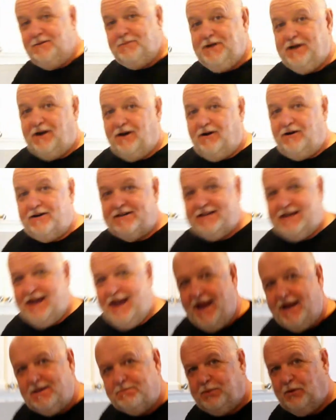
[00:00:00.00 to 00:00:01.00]
we are at the
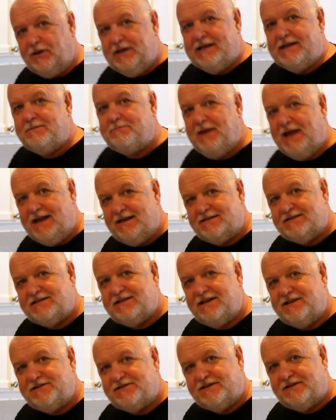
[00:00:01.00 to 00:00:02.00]
egg boiling pan
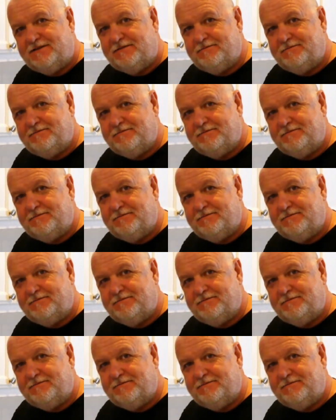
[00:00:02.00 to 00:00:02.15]
station.